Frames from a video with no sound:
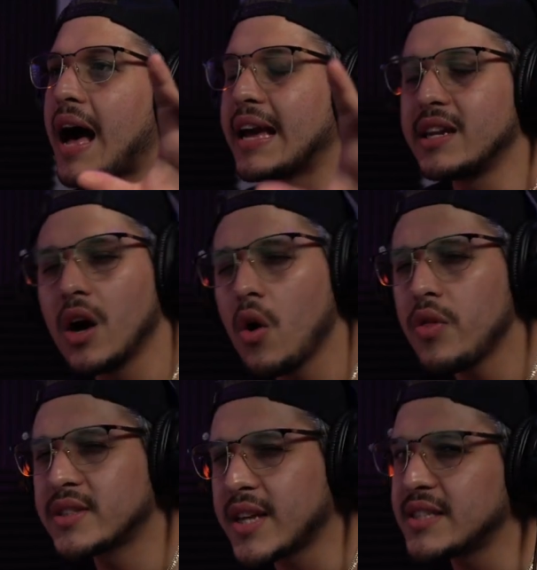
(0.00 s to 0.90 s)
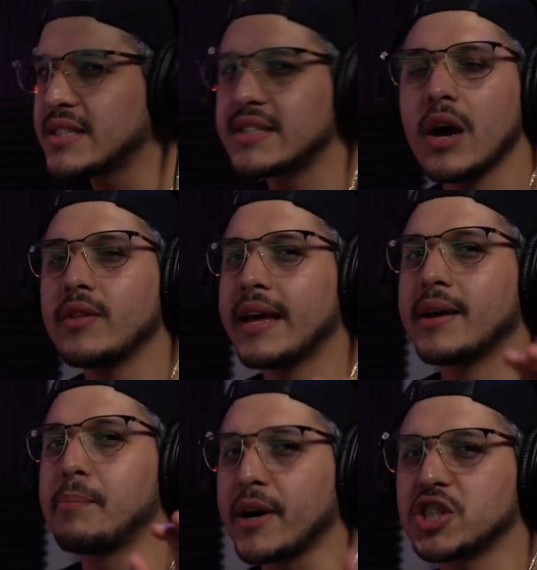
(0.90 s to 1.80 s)
I know this doesn't sound
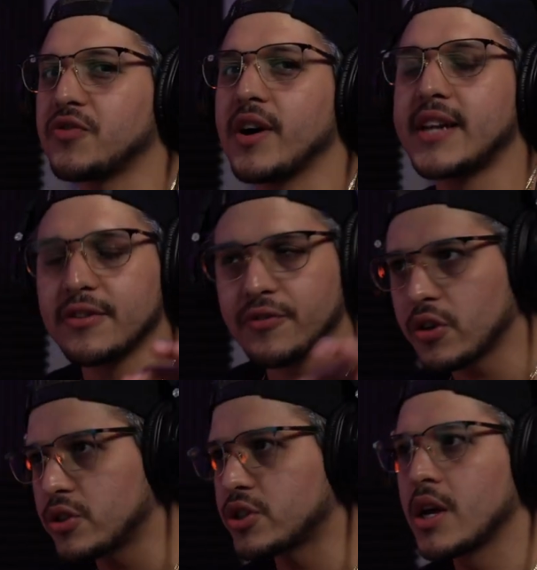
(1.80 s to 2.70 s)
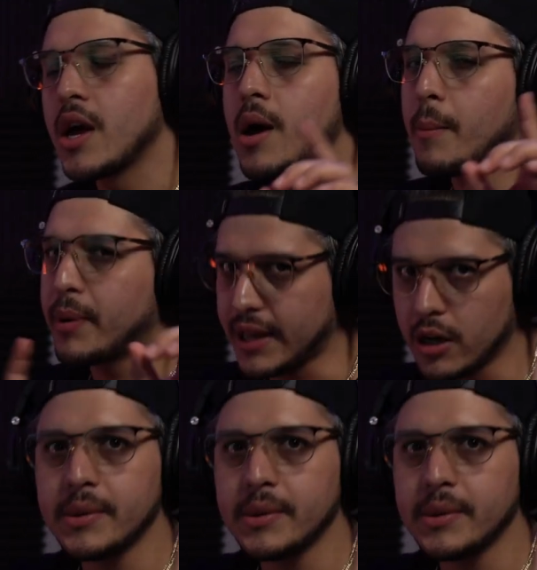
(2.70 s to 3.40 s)
like much fun at first, but hear